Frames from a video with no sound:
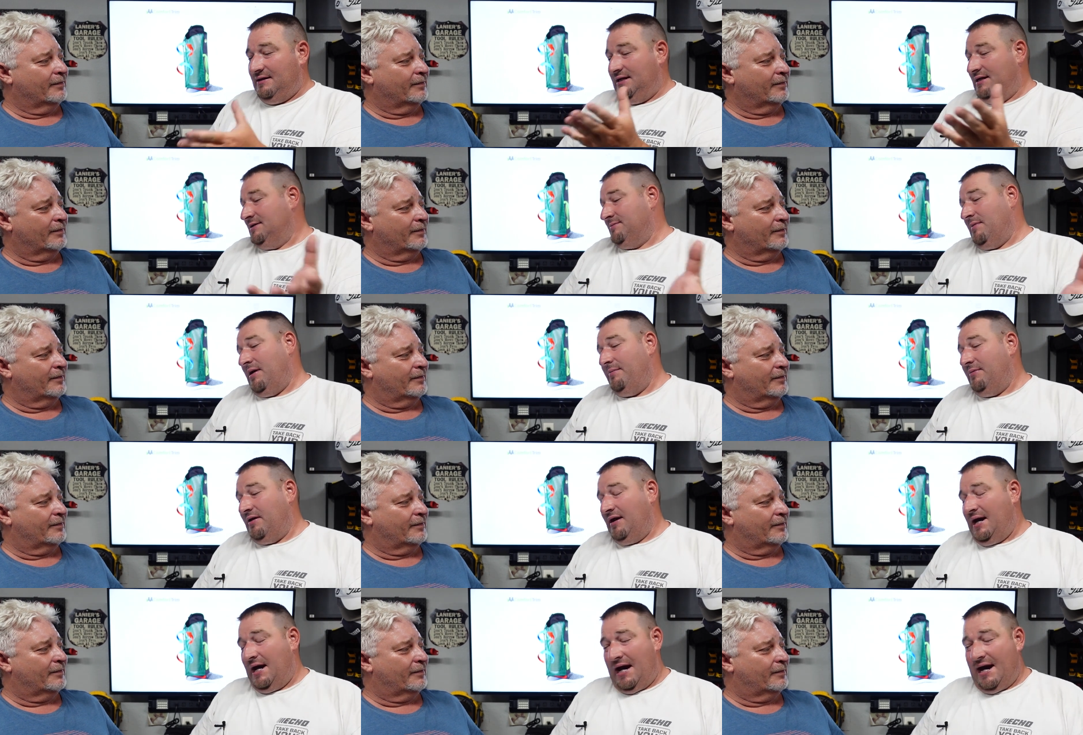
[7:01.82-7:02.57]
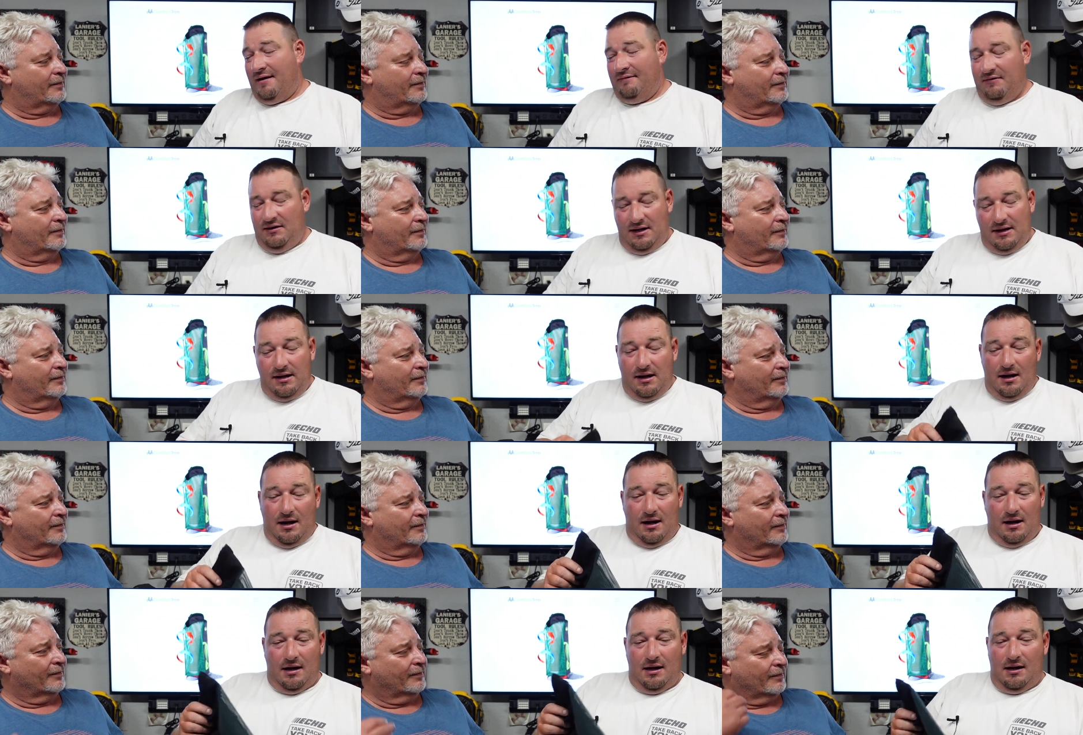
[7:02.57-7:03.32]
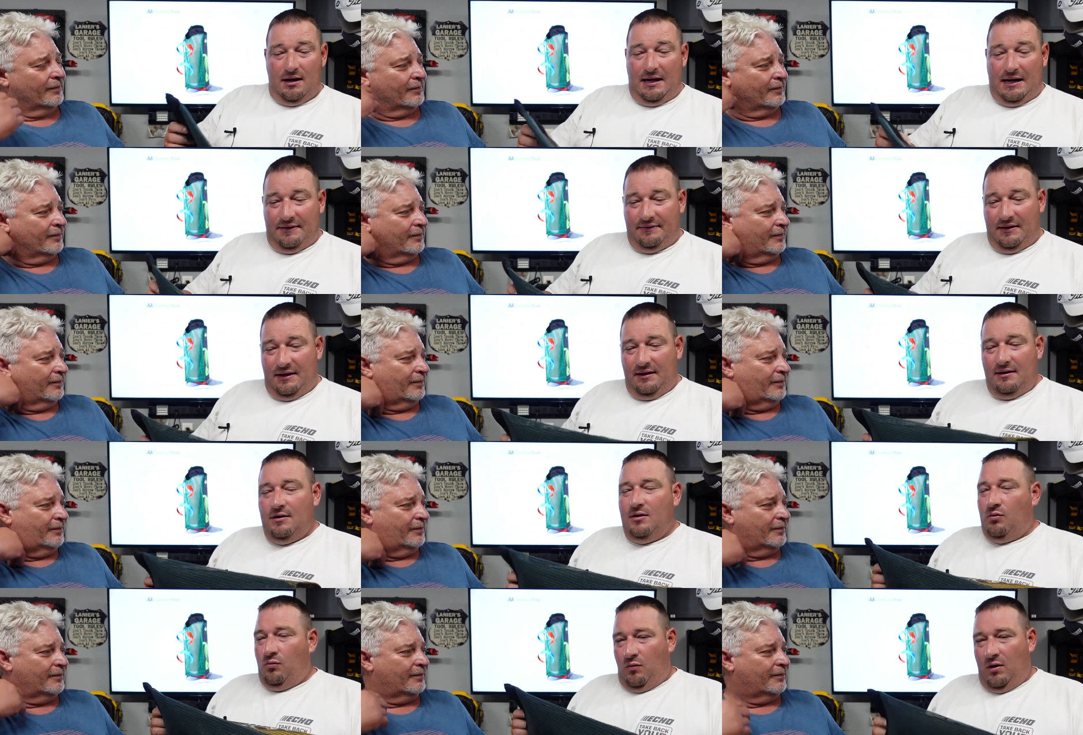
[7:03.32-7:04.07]
Speaker 1: these, maybe they have. And they
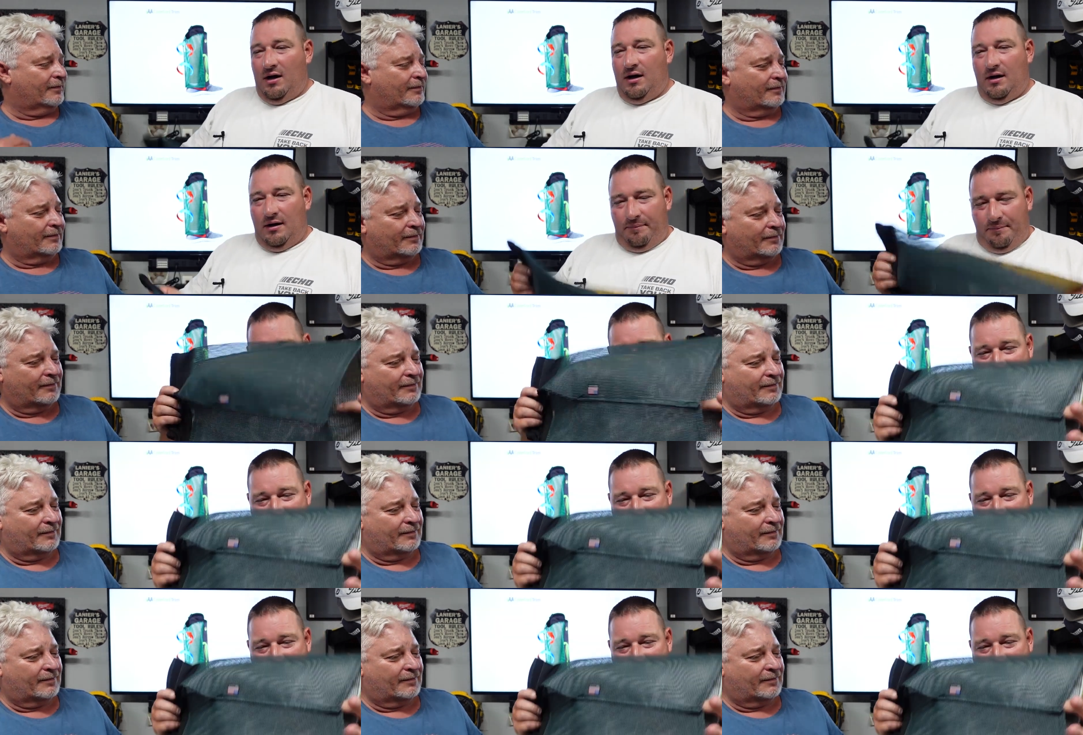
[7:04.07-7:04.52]
wear